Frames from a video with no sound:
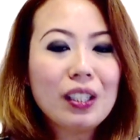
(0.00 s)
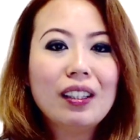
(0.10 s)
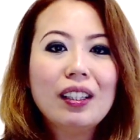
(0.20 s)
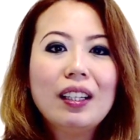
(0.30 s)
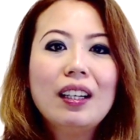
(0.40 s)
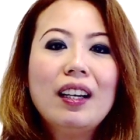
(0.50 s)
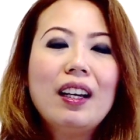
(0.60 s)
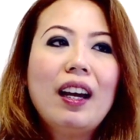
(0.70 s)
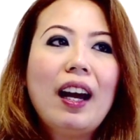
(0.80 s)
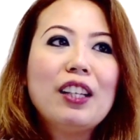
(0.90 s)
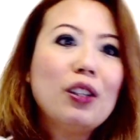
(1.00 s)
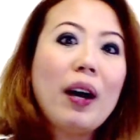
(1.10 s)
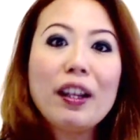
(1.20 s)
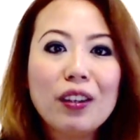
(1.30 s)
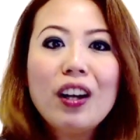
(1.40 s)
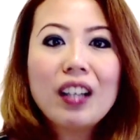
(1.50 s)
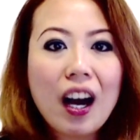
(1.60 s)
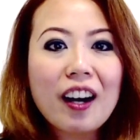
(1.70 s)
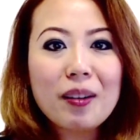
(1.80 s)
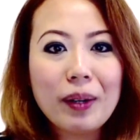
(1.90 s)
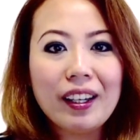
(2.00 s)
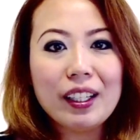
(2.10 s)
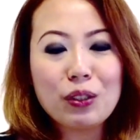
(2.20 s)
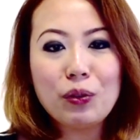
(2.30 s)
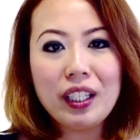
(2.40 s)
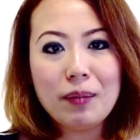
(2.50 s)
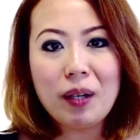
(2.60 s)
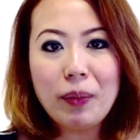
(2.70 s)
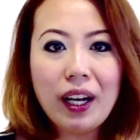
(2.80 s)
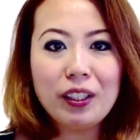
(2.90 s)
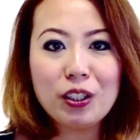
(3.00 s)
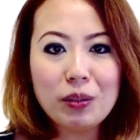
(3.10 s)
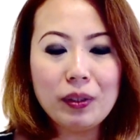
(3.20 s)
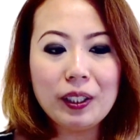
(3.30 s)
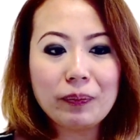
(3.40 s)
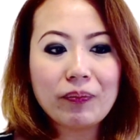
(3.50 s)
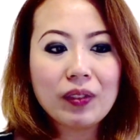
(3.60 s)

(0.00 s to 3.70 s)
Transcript: And so I thought karma is really about punishment.